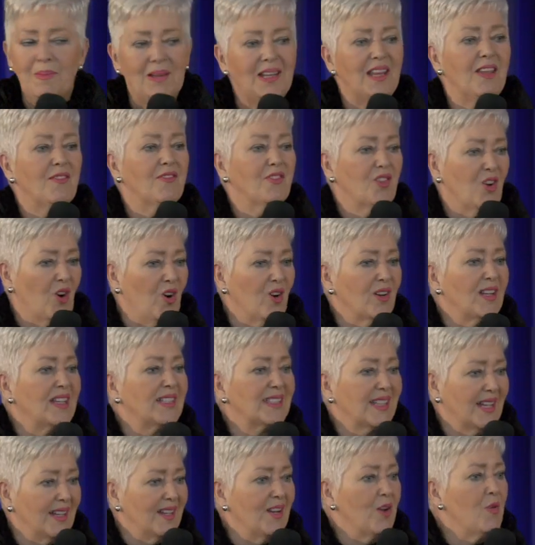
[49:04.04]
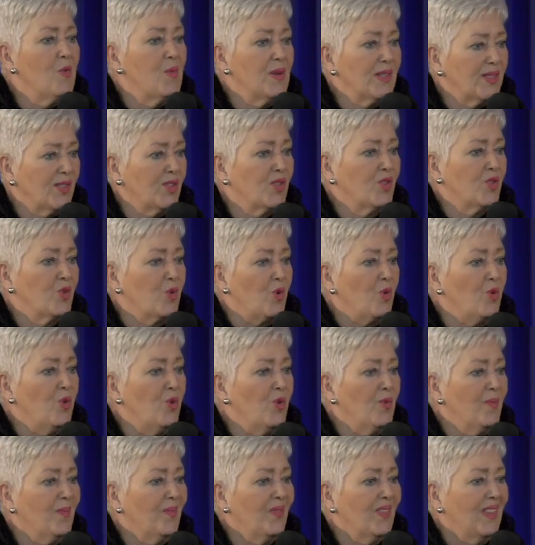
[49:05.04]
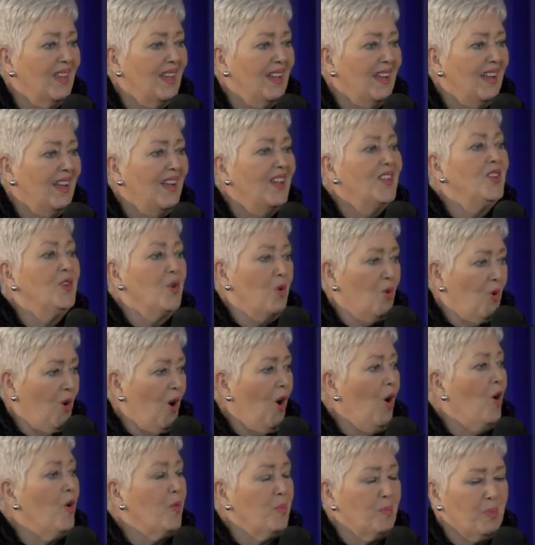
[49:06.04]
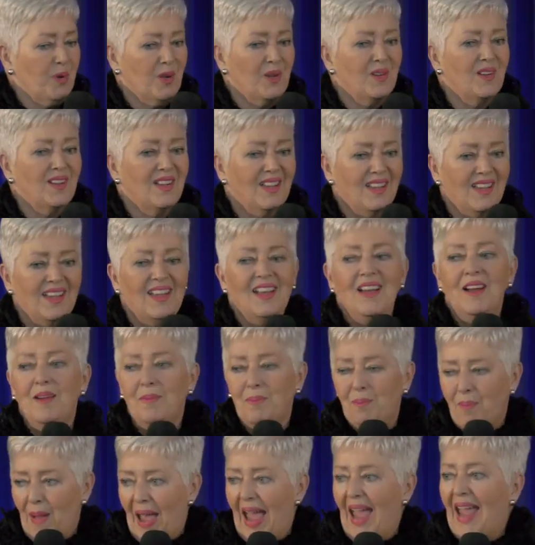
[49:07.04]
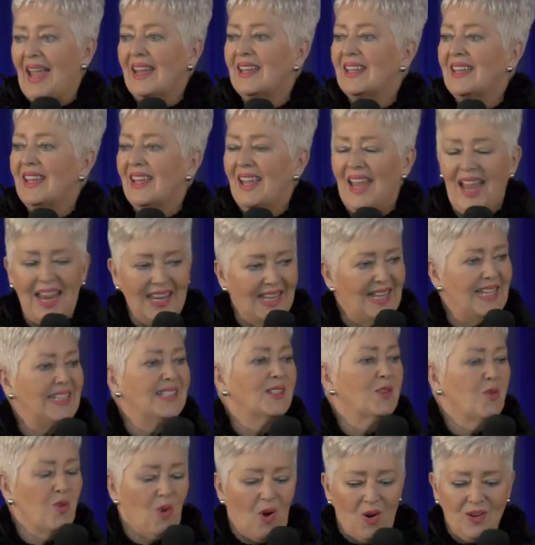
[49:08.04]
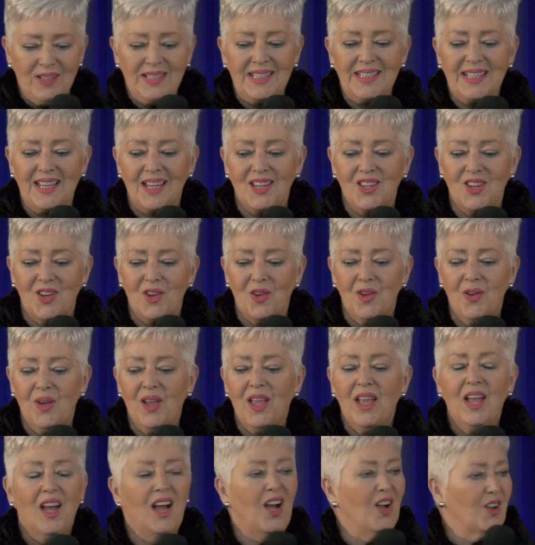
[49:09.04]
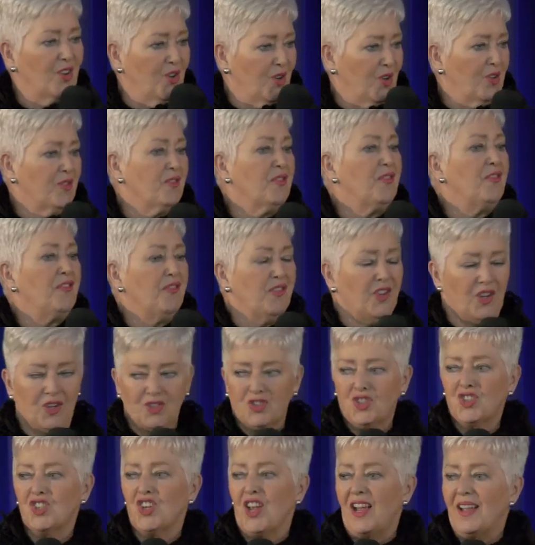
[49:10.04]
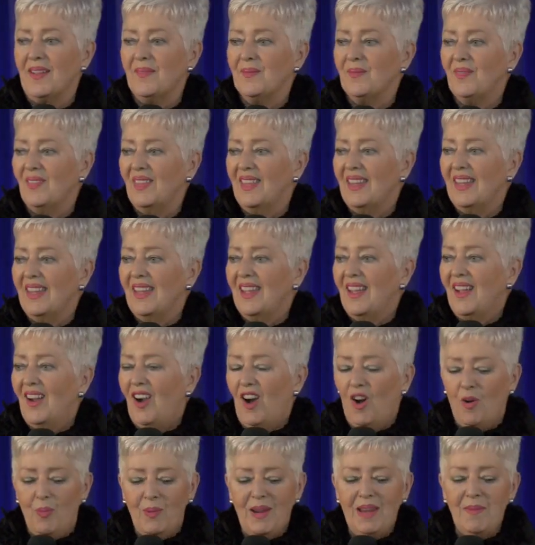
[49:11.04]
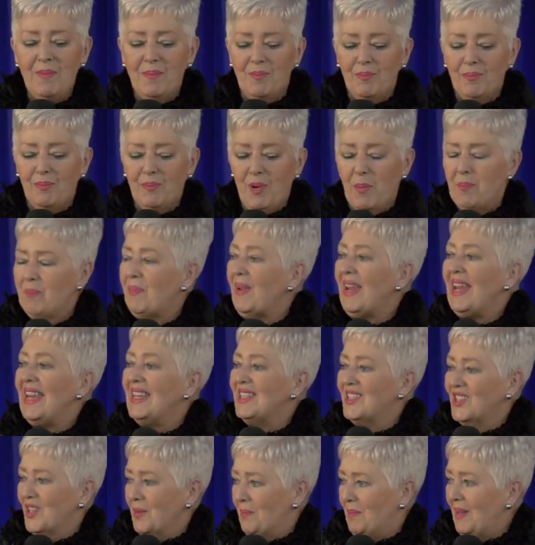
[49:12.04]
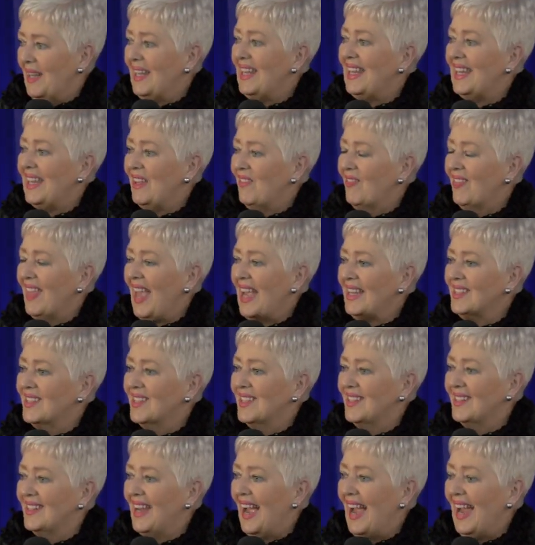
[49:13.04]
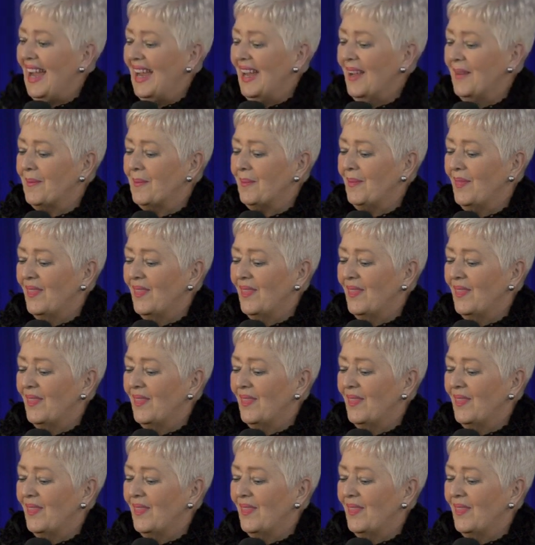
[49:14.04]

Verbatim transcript: believe God is going to restore your hope back and He's granting you a good future. Are we prepared to believe that today?